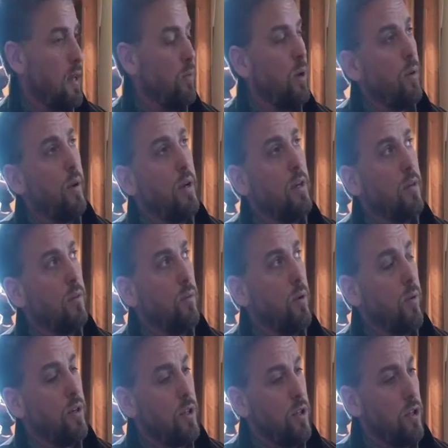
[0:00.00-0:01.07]
then we
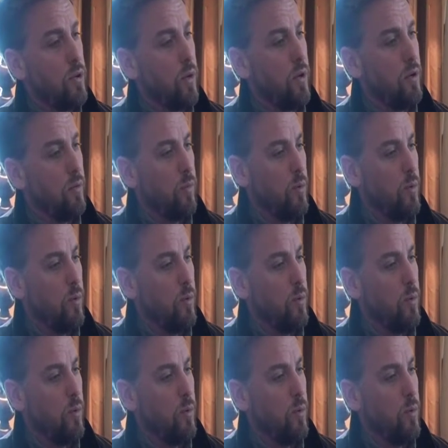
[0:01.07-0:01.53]
went to Jordan,